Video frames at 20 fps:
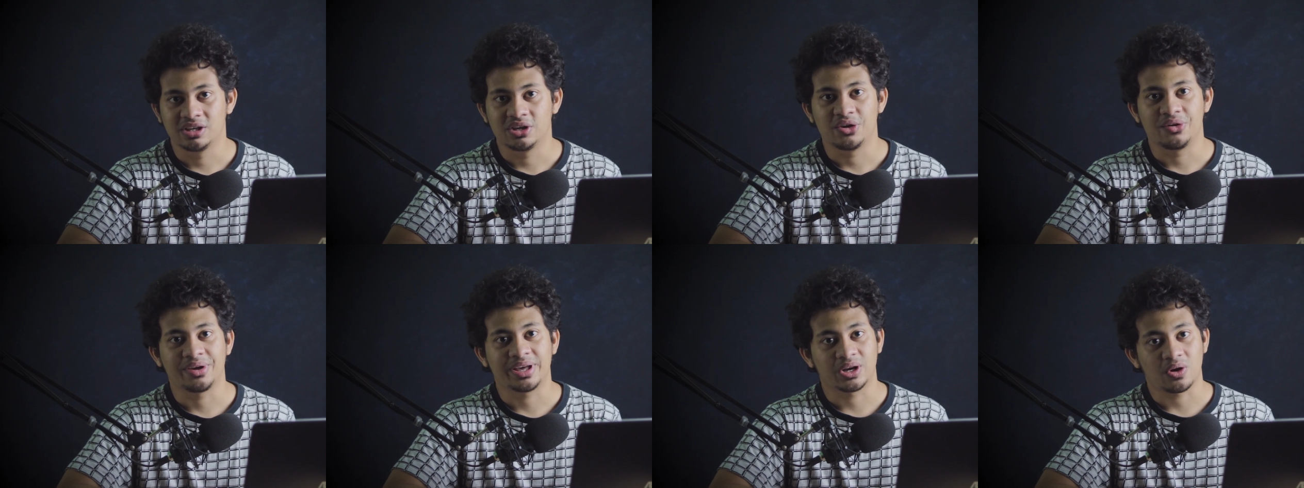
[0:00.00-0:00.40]

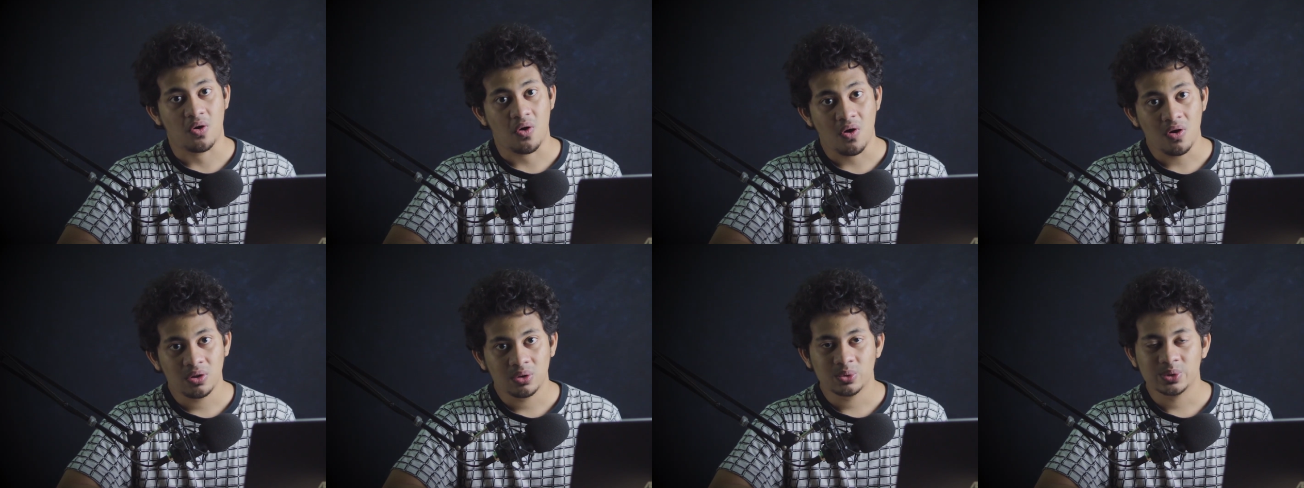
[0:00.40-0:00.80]
You can
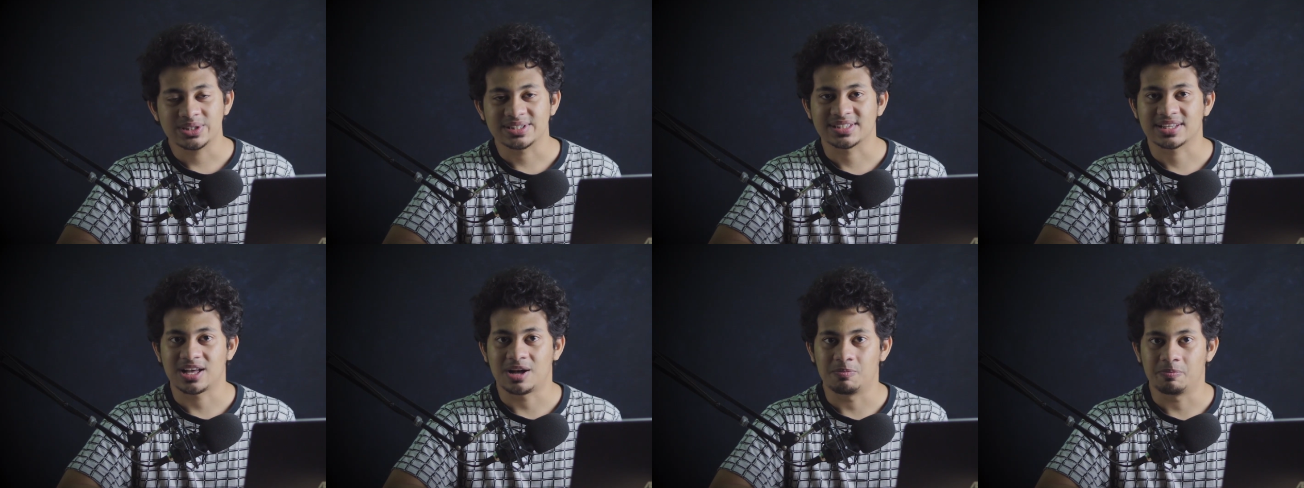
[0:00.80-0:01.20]

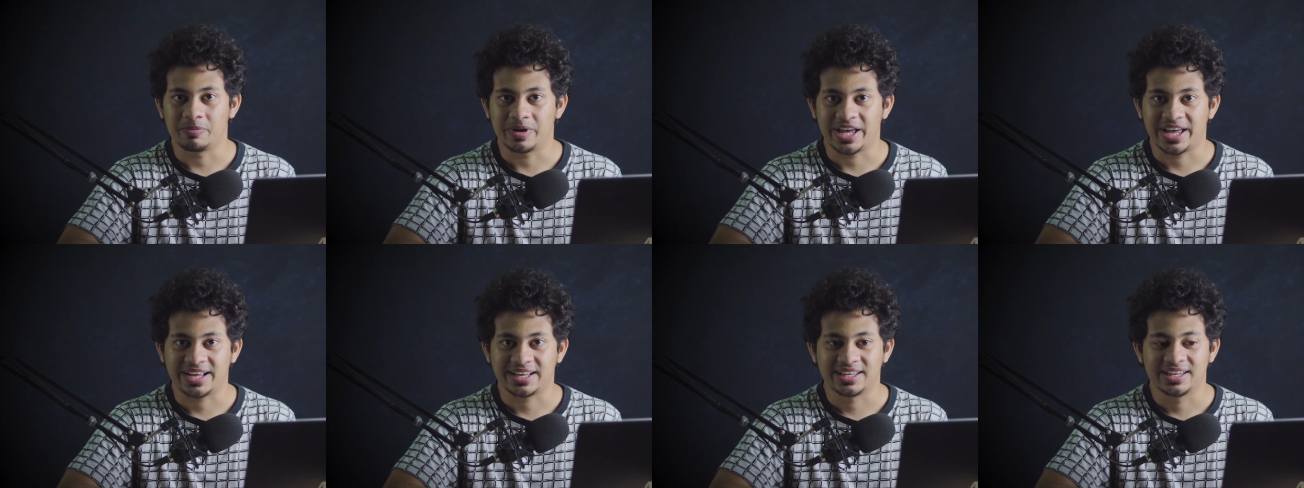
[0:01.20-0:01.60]
always come
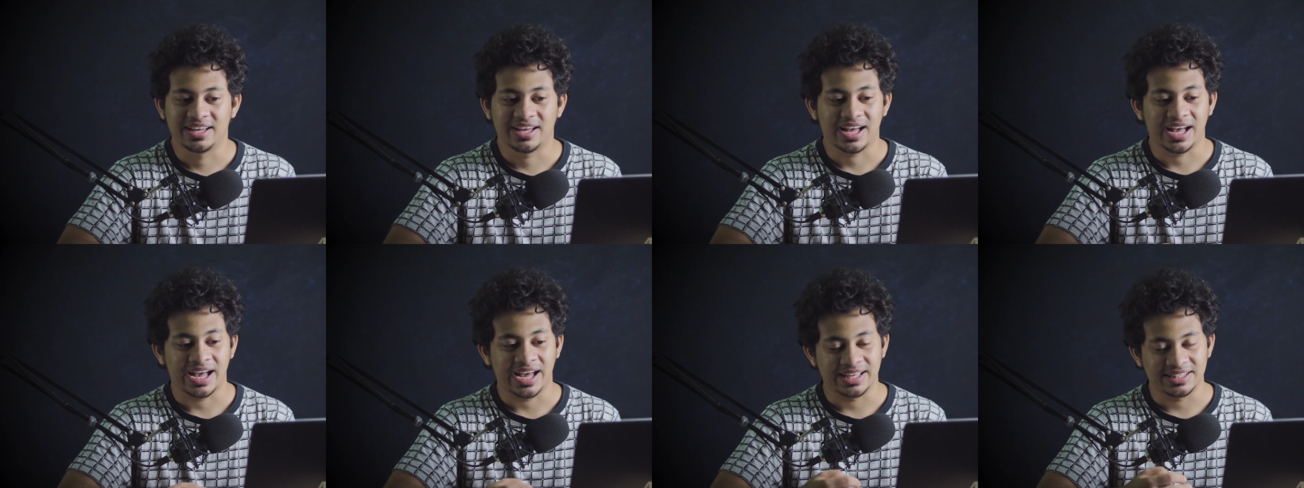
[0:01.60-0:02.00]
back
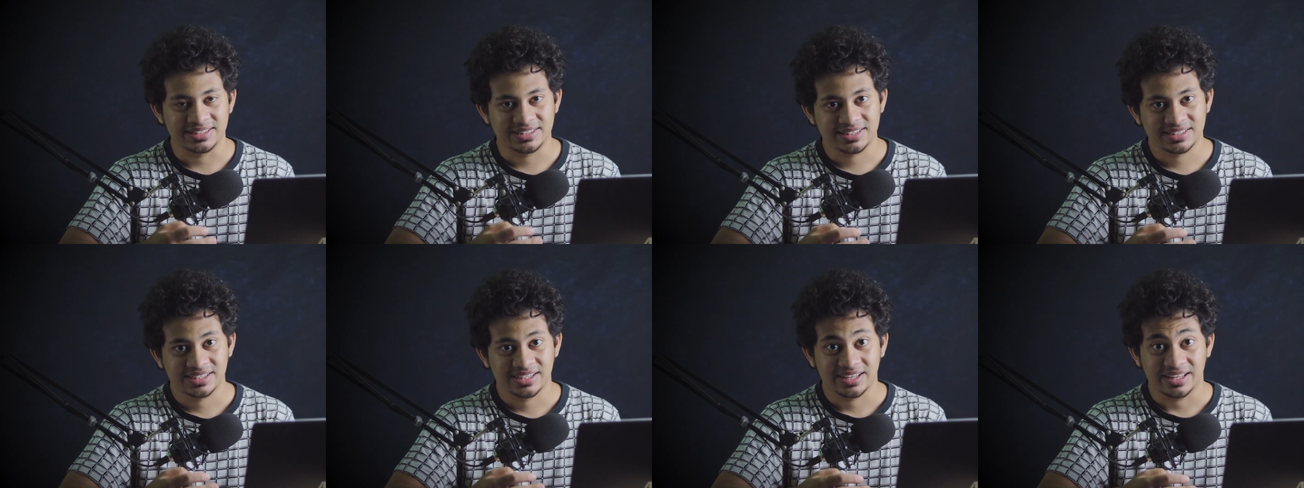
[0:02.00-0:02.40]

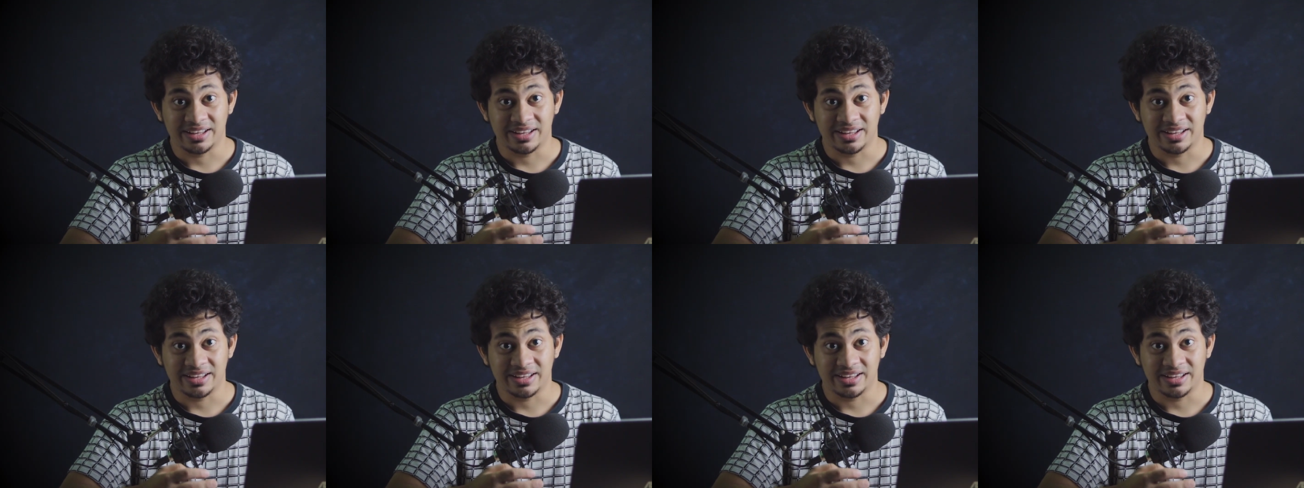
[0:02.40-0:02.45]
and